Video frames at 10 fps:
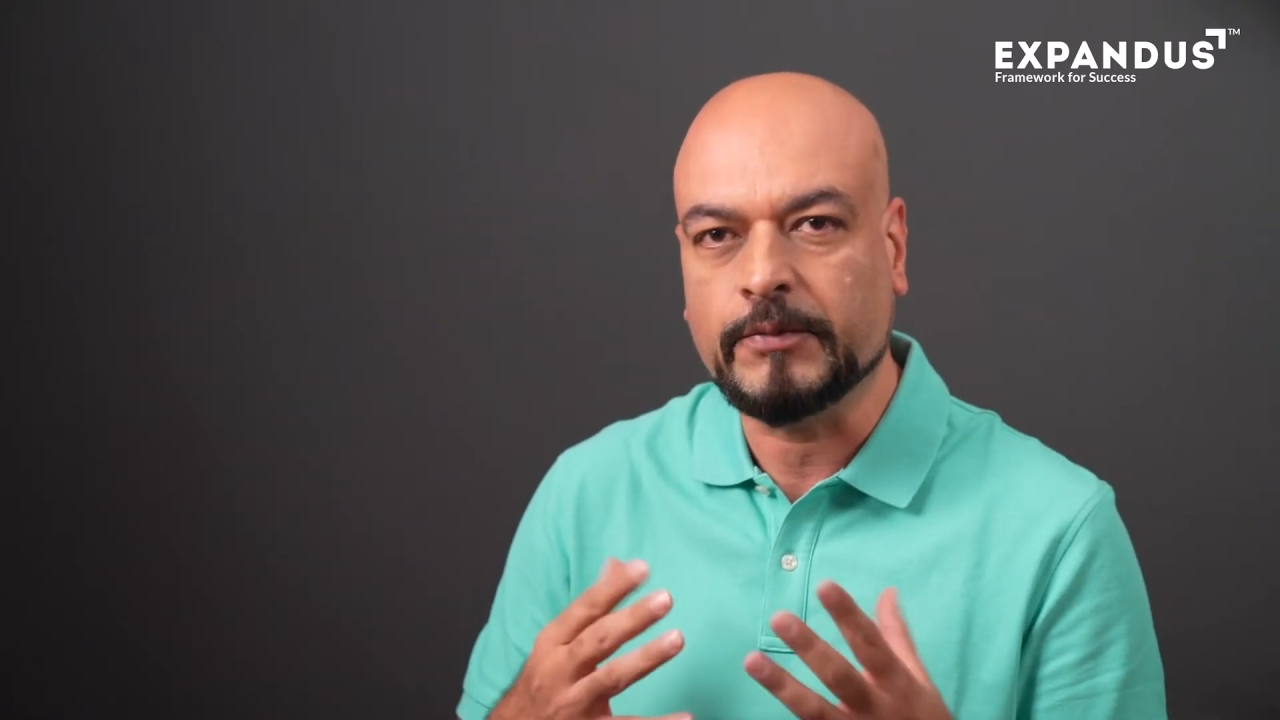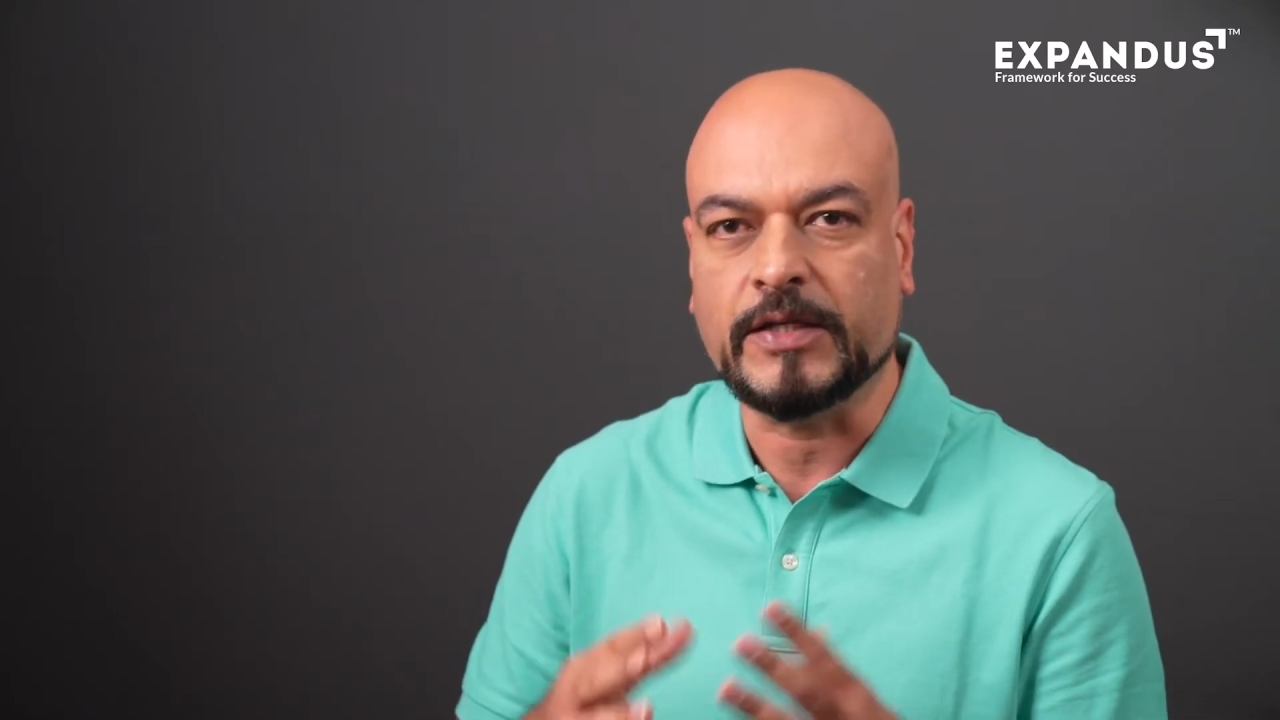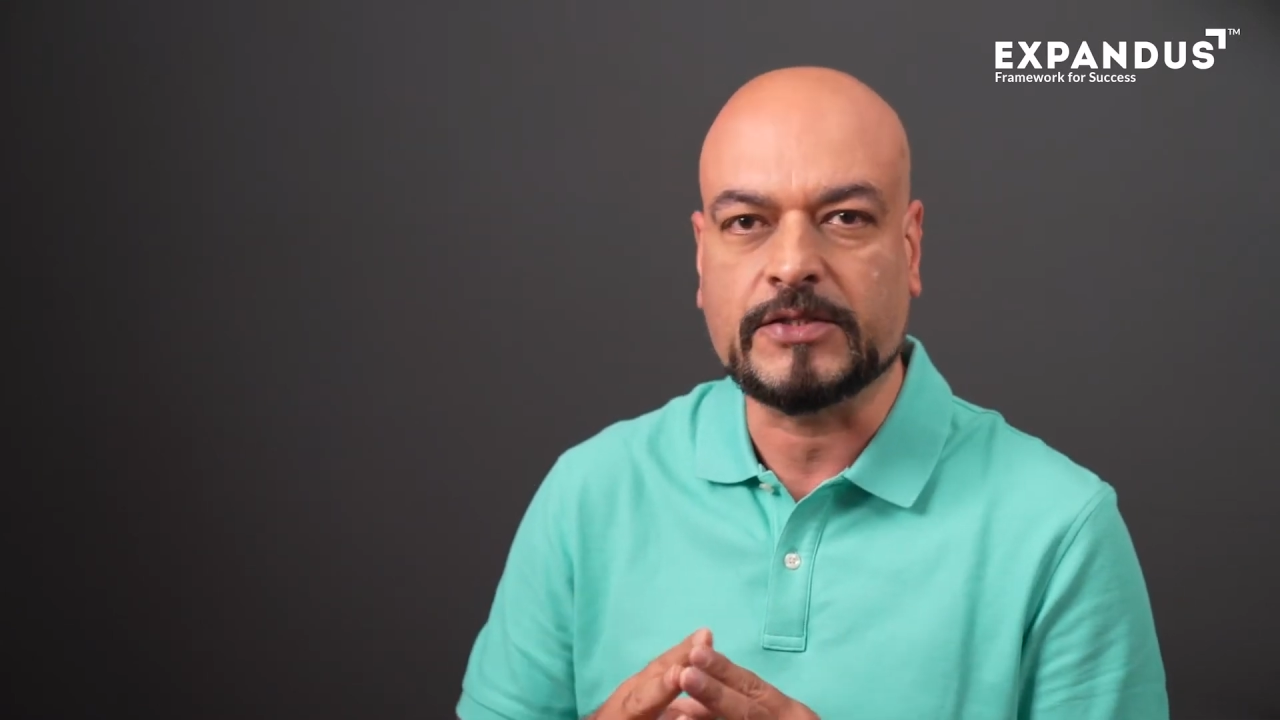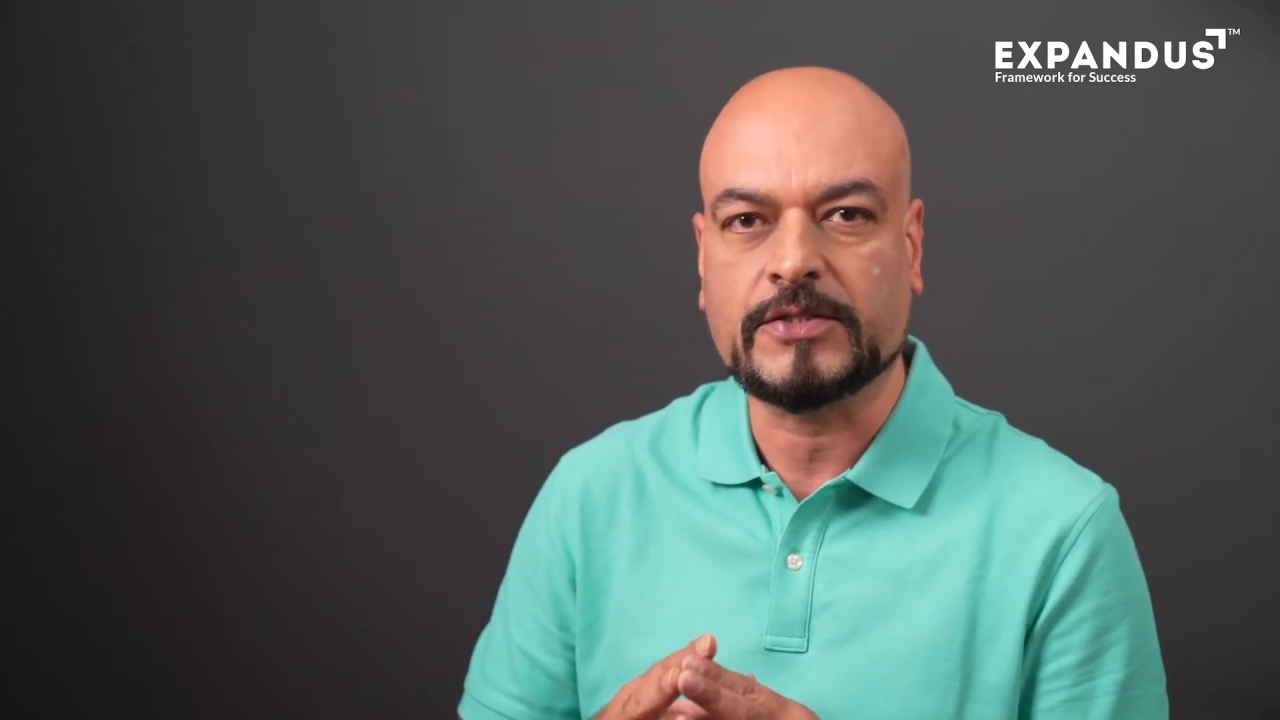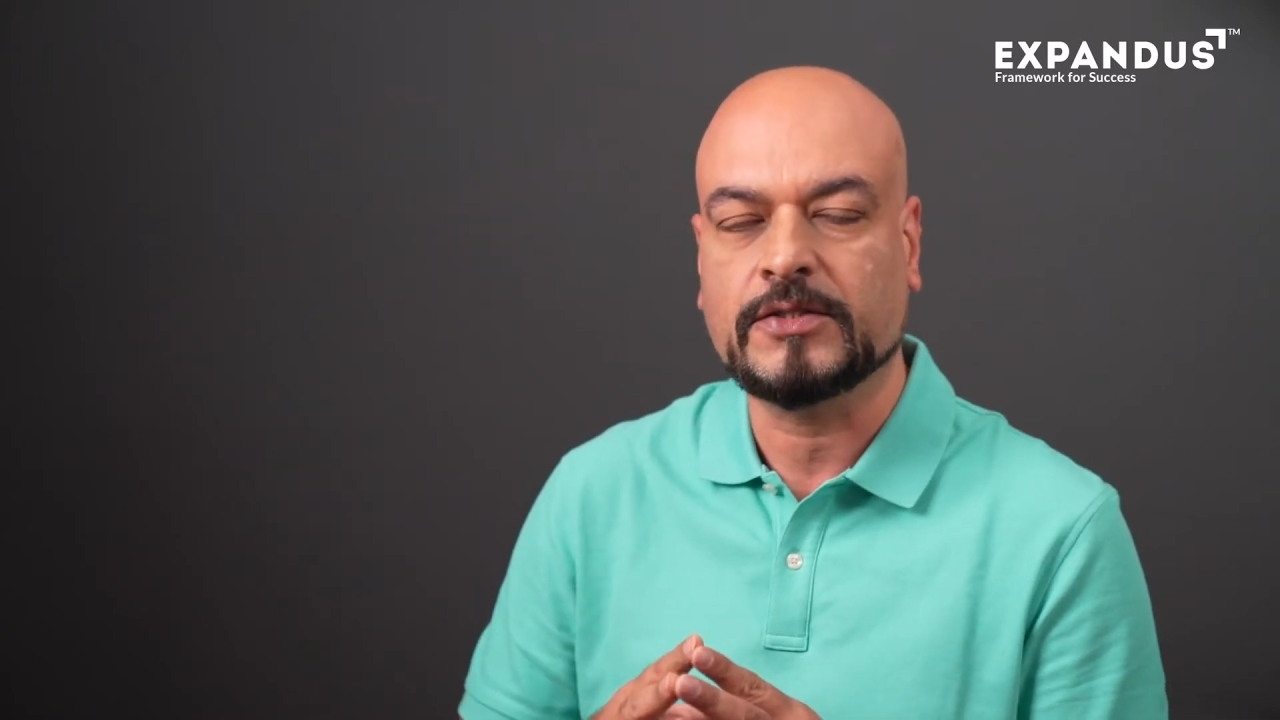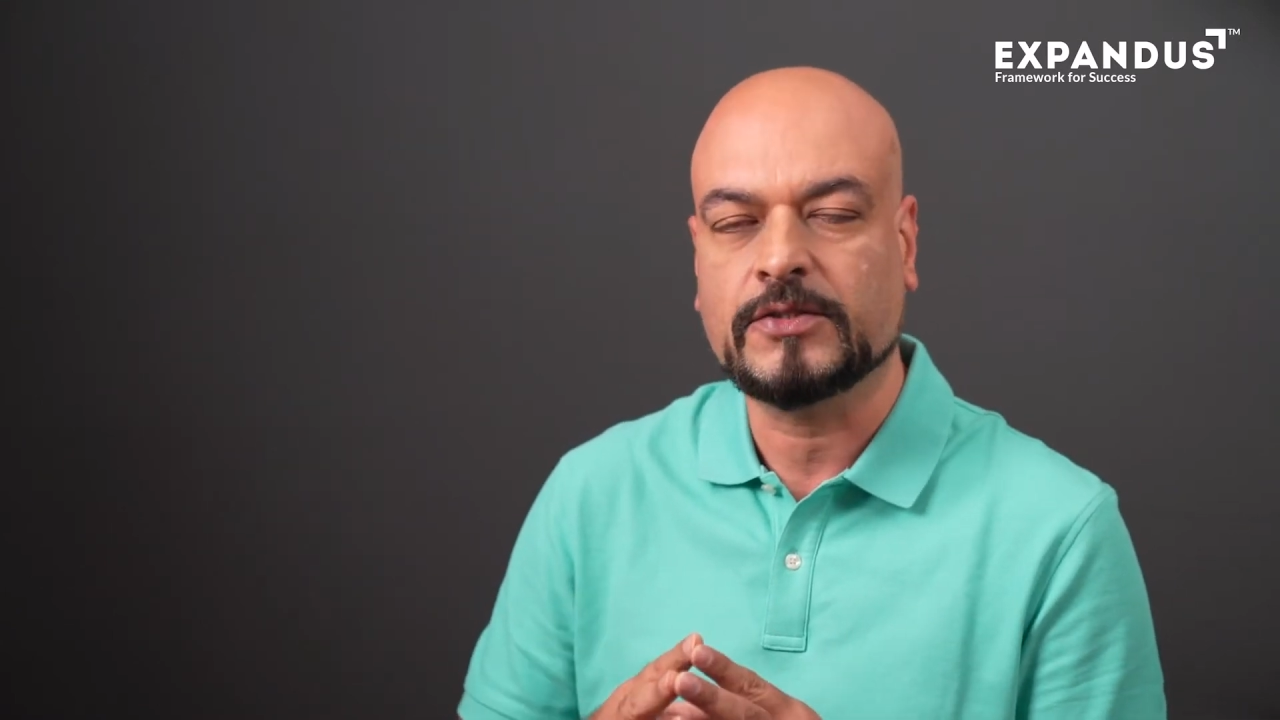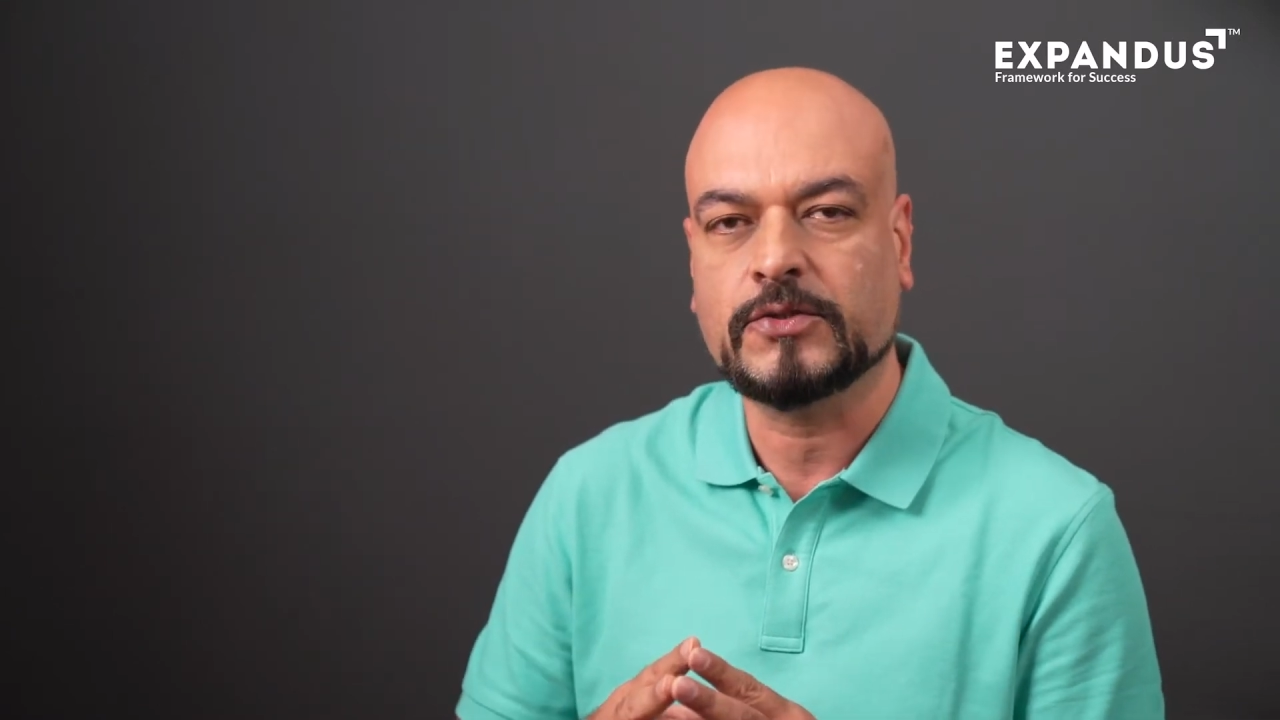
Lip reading: ones